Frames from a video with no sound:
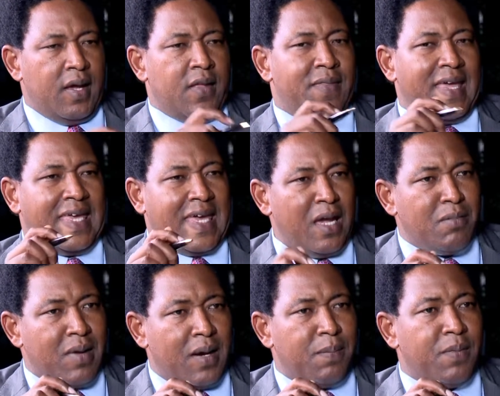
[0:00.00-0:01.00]
they came
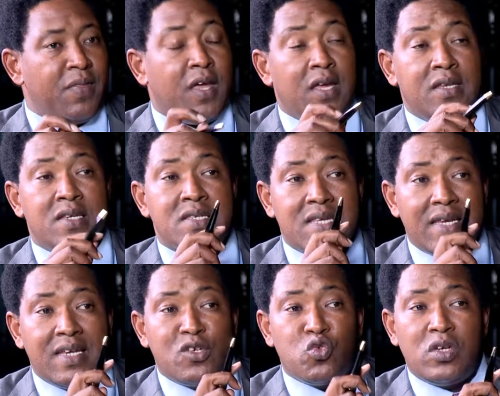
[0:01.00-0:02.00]
up, they
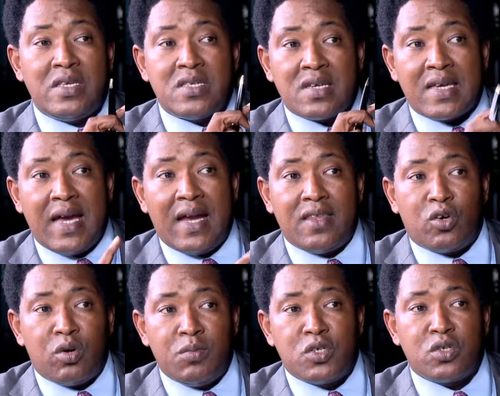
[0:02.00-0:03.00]
decided to disregard the
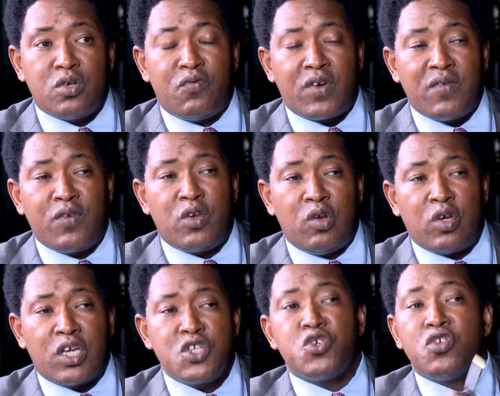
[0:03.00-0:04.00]
Commission of Revenue
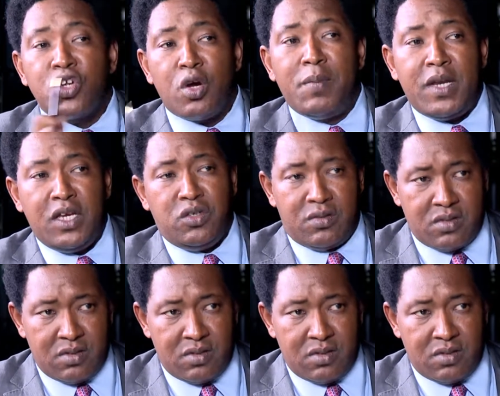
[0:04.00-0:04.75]
Allocation recommendations.